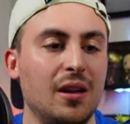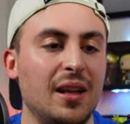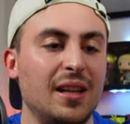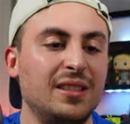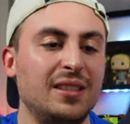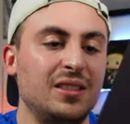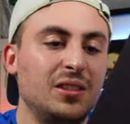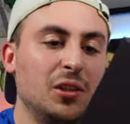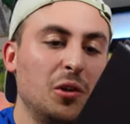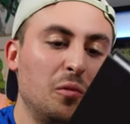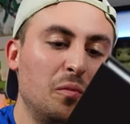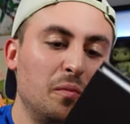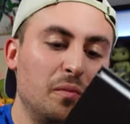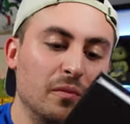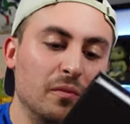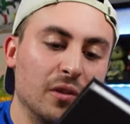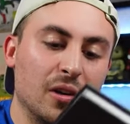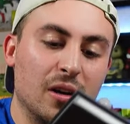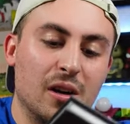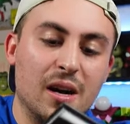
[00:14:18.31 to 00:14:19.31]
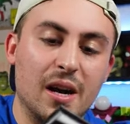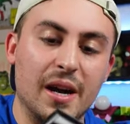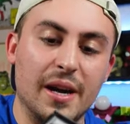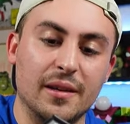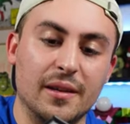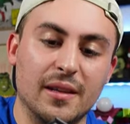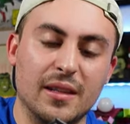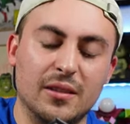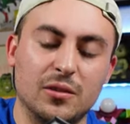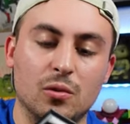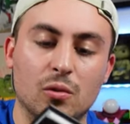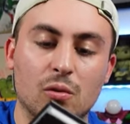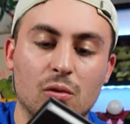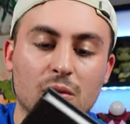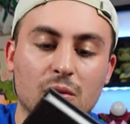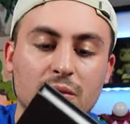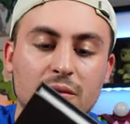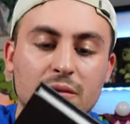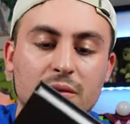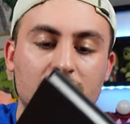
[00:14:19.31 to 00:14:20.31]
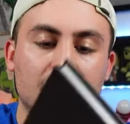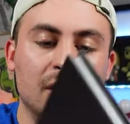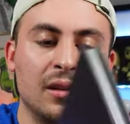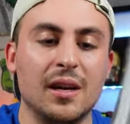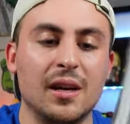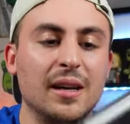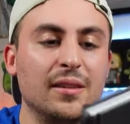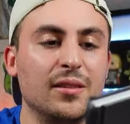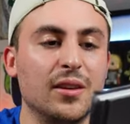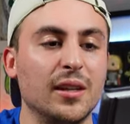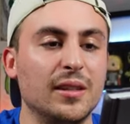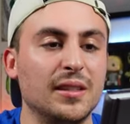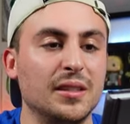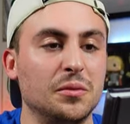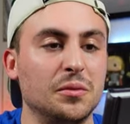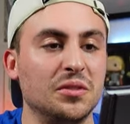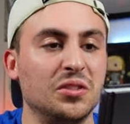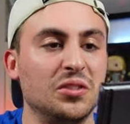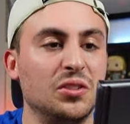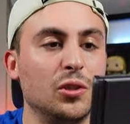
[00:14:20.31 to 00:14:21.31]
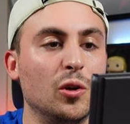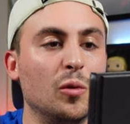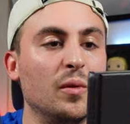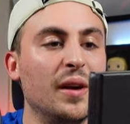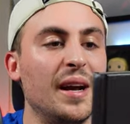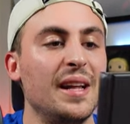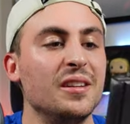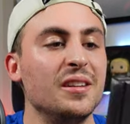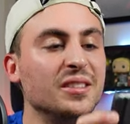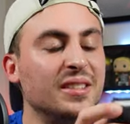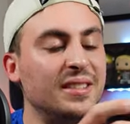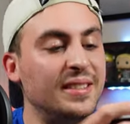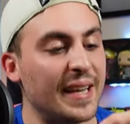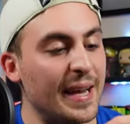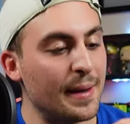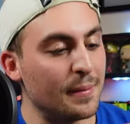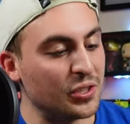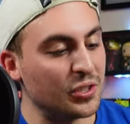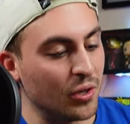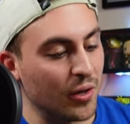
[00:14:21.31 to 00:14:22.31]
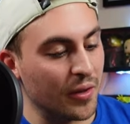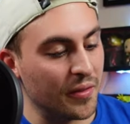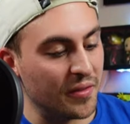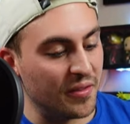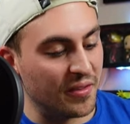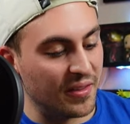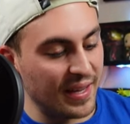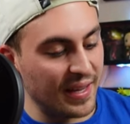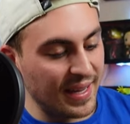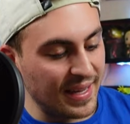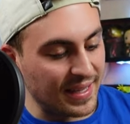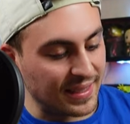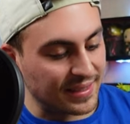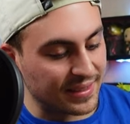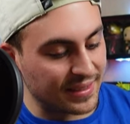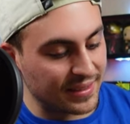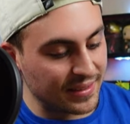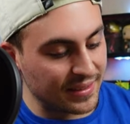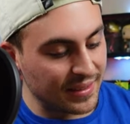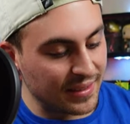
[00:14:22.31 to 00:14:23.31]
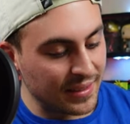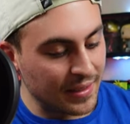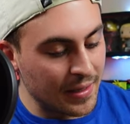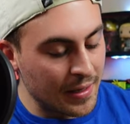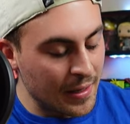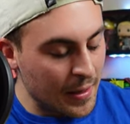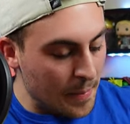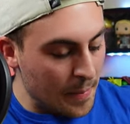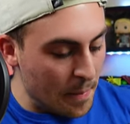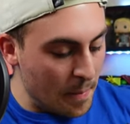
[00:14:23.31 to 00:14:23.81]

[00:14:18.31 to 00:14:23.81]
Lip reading: All right, that's cool. I thought this was so, and there's damage on this.